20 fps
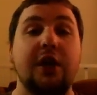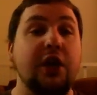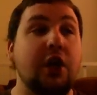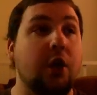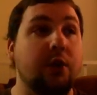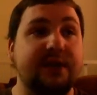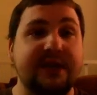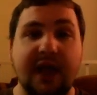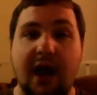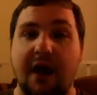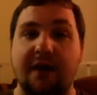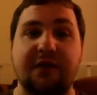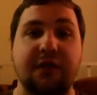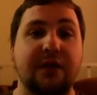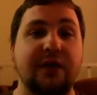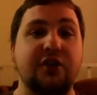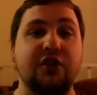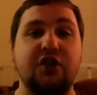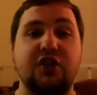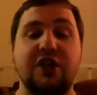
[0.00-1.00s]
you know,
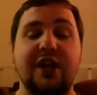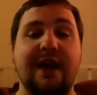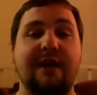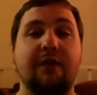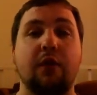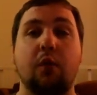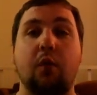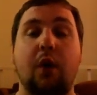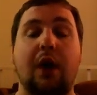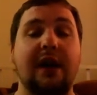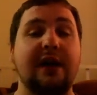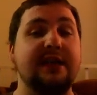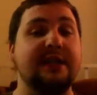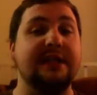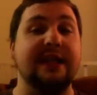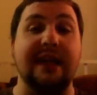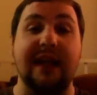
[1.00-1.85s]
tougher than she ever was.